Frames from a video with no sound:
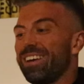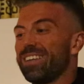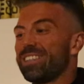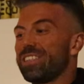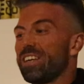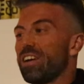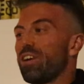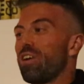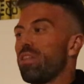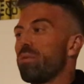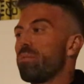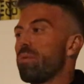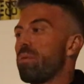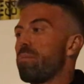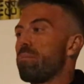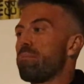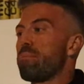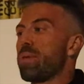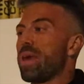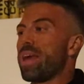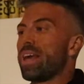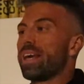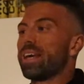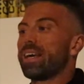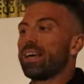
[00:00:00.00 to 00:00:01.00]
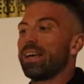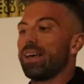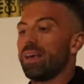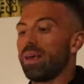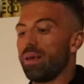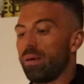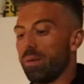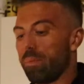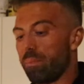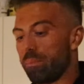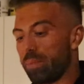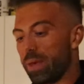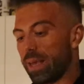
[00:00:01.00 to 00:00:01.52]
I got them in big,
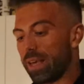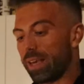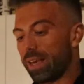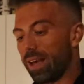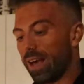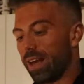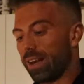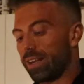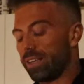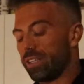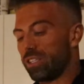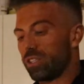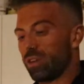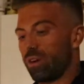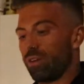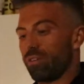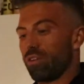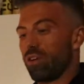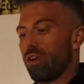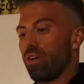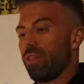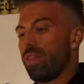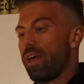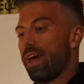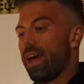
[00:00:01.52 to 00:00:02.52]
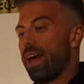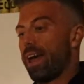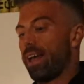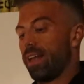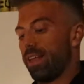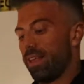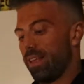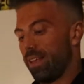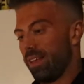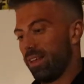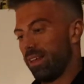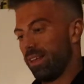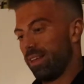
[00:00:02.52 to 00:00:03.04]
big colours, so I've got their,
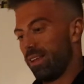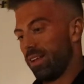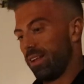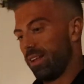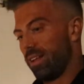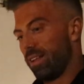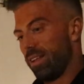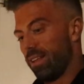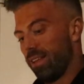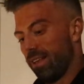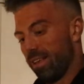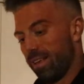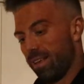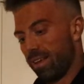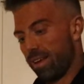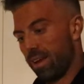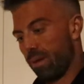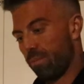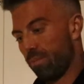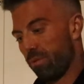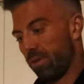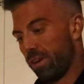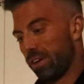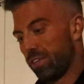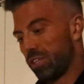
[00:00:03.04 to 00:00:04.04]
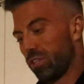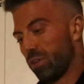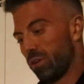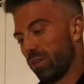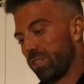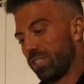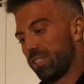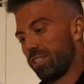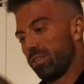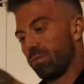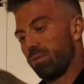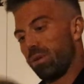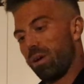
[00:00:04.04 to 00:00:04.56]
I'm pretty sure
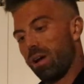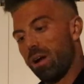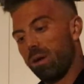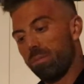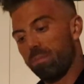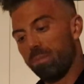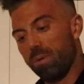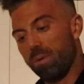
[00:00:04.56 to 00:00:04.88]
it's the, I'll